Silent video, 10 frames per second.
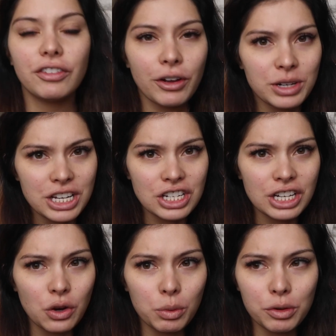The foundation
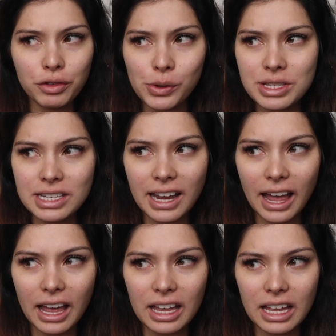we're reviewing
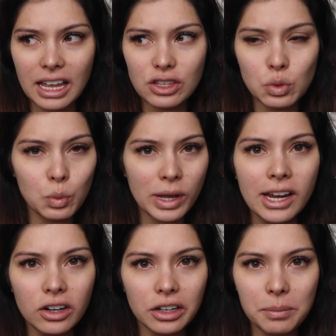today, it's
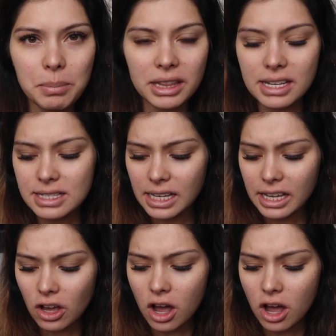weird, but this It